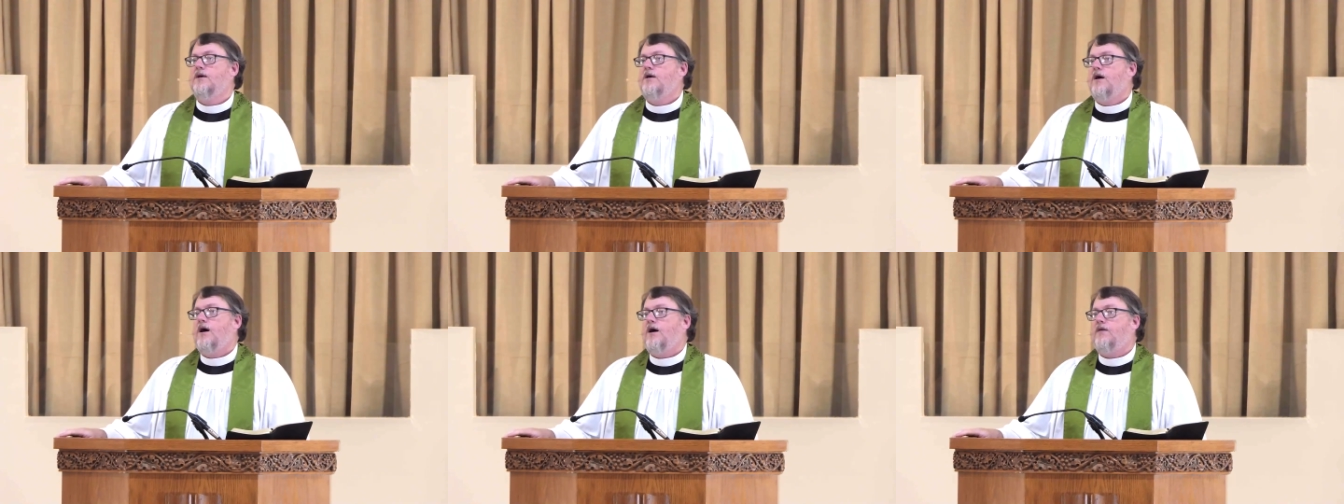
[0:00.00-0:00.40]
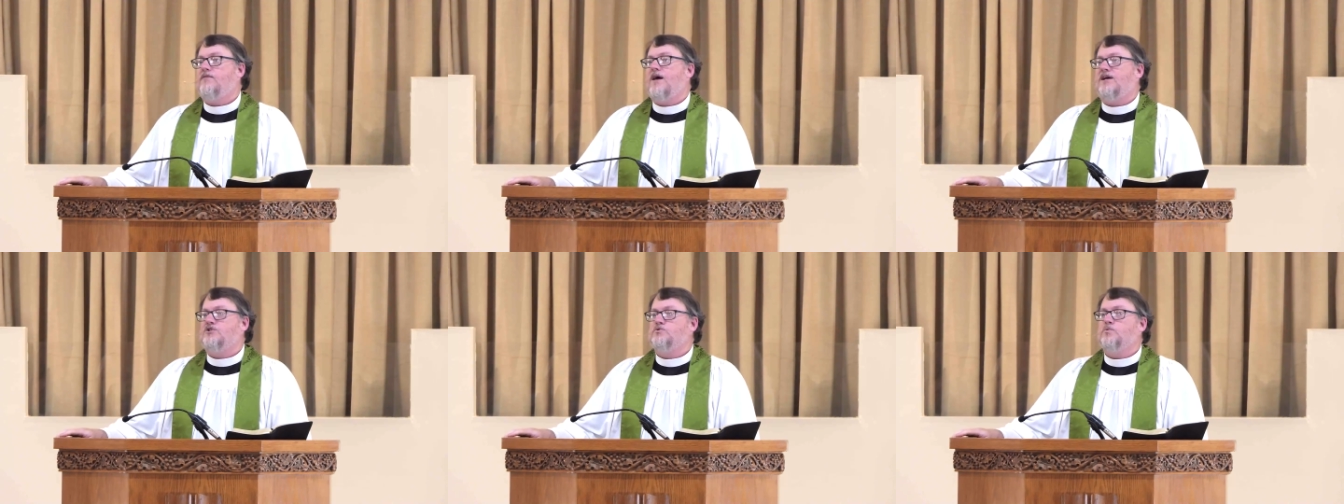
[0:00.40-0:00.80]
Uh,
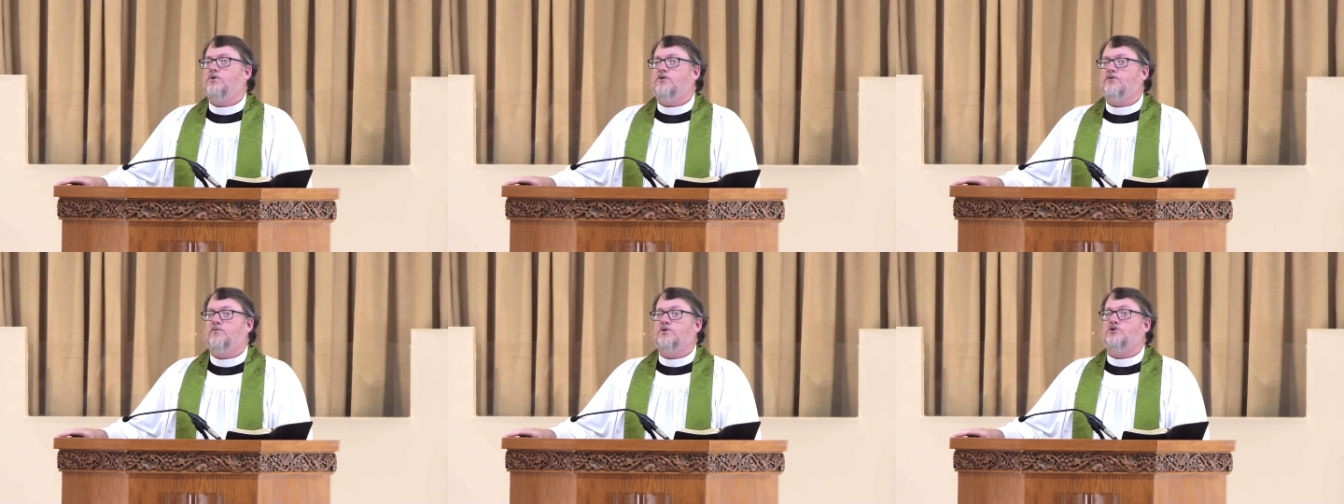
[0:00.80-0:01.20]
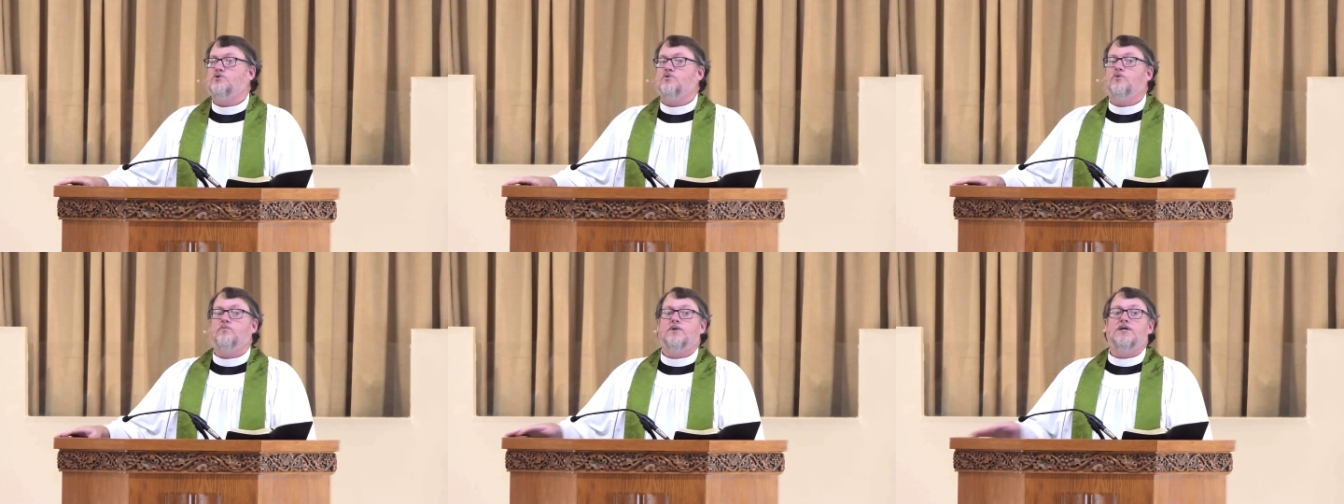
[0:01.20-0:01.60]
that's what, what you
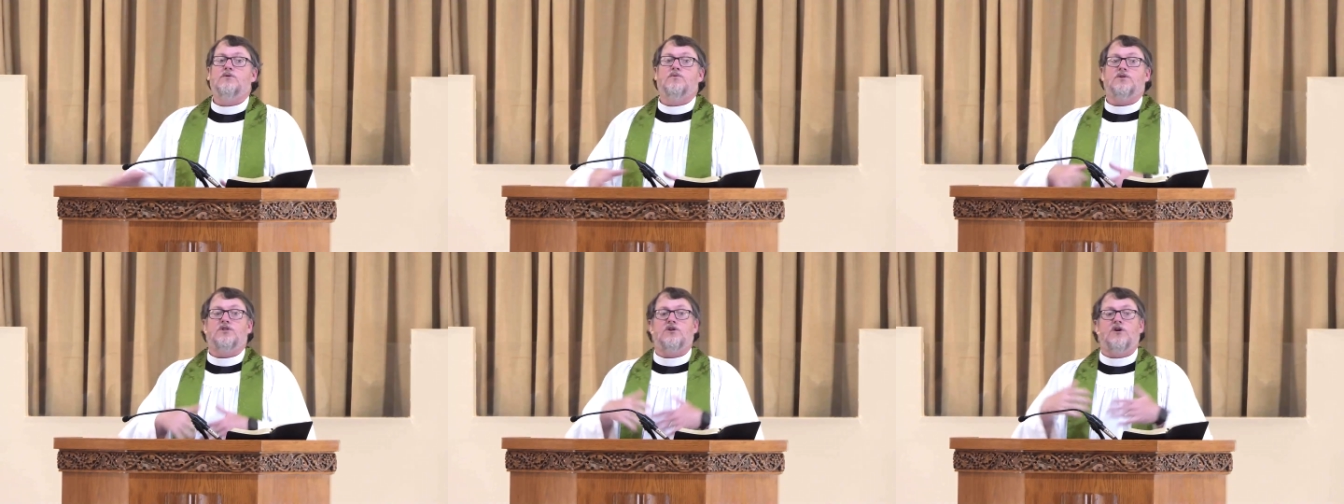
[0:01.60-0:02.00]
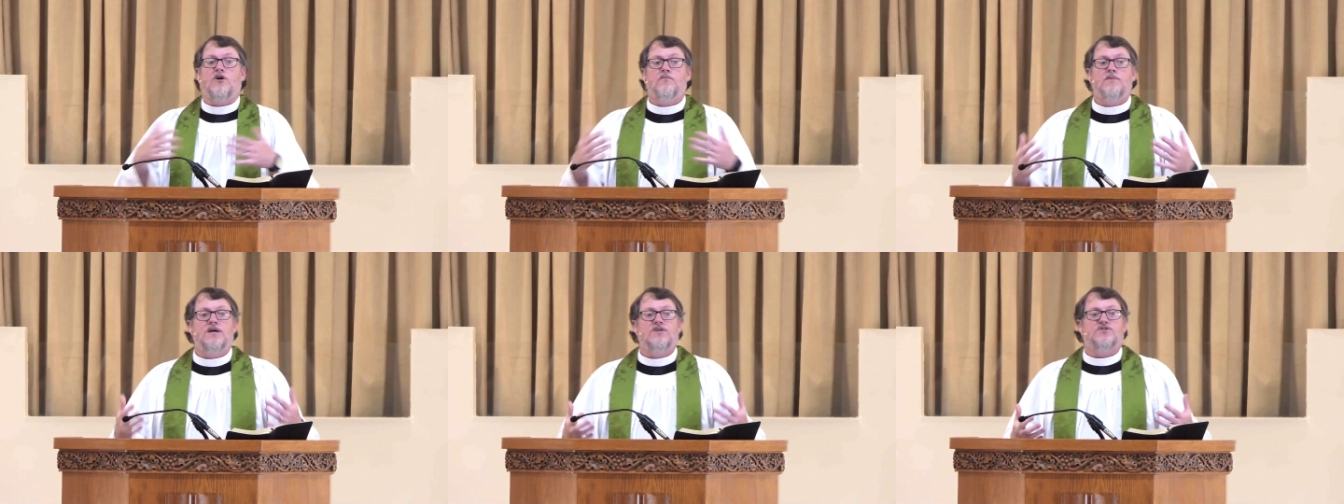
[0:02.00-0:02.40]
will be within our
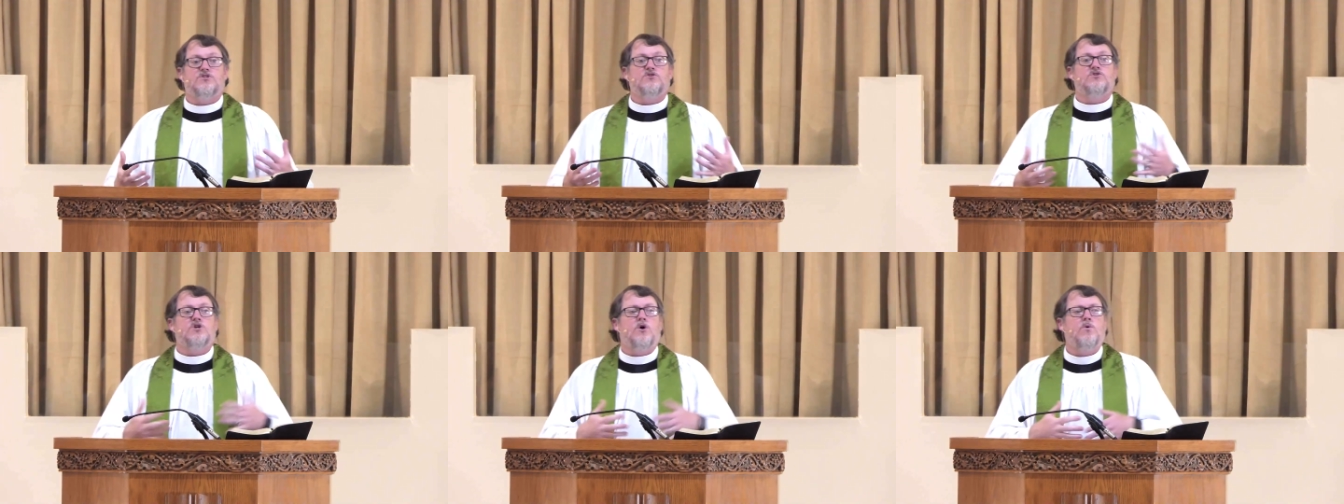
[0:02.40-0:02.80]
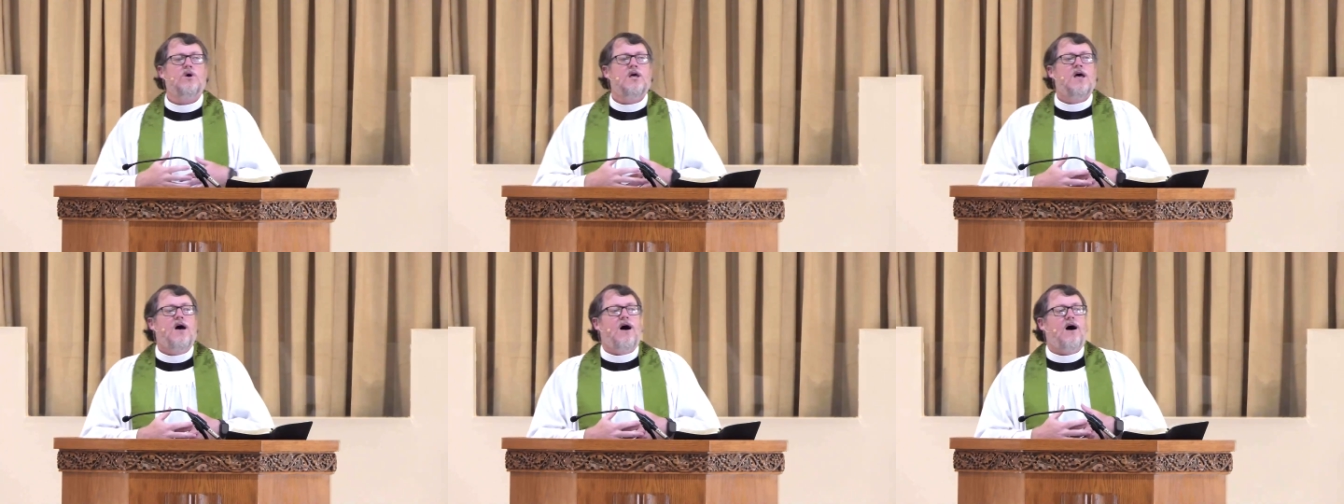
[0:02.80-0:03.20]
midst. And so
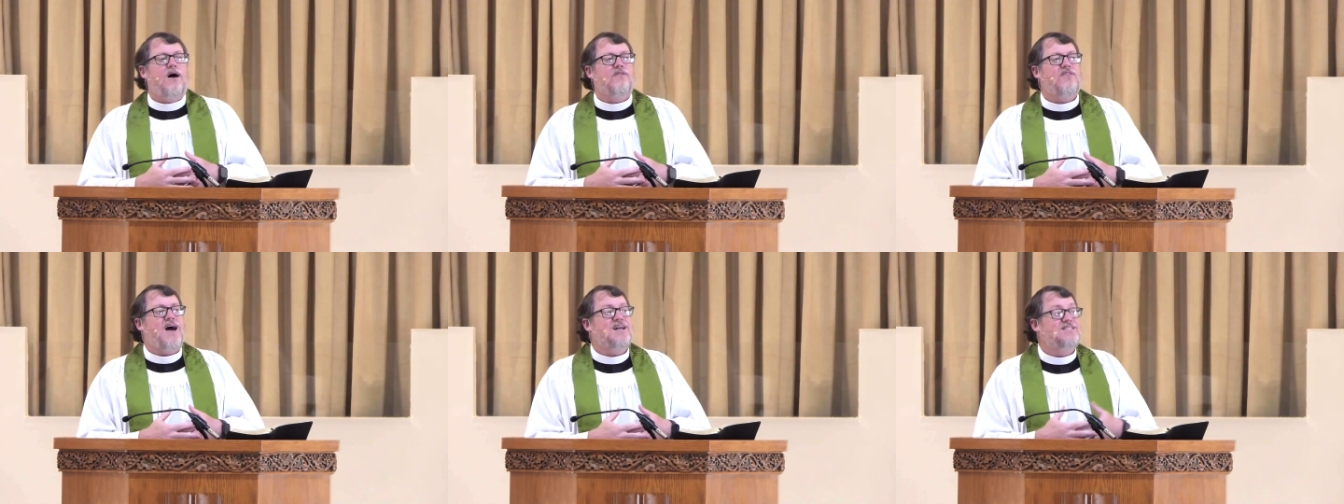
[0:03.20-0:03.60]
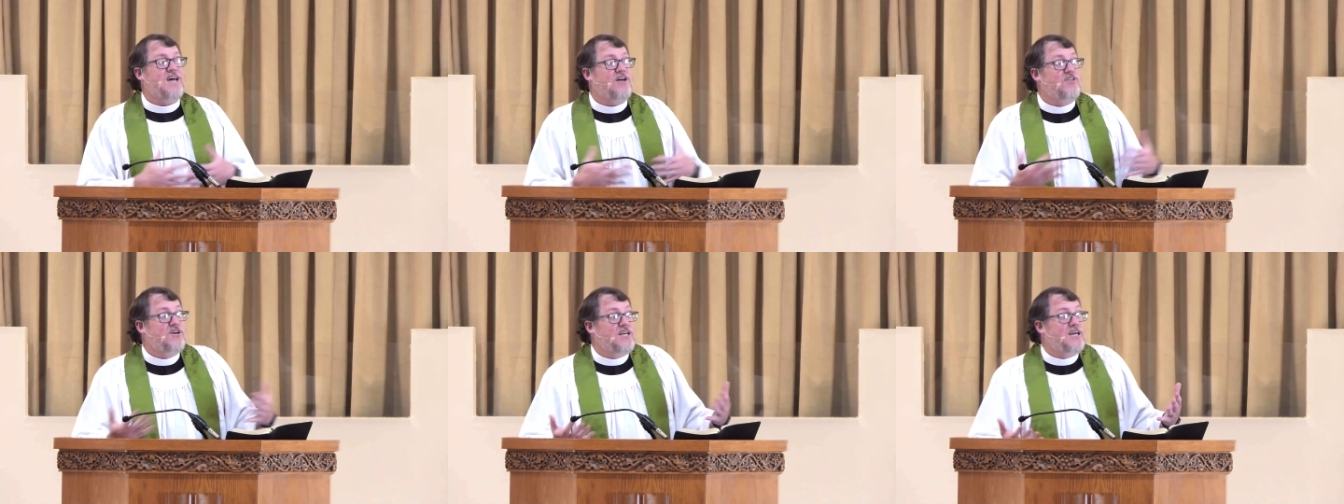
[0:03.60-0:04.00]
uh, that's how
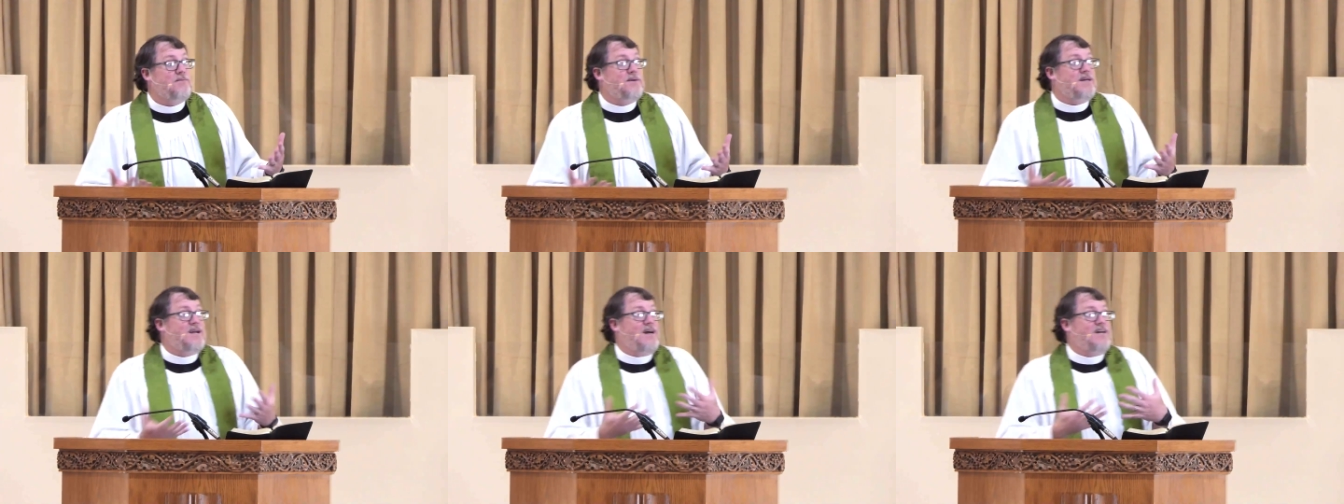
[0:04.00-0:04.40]
the Gibeonites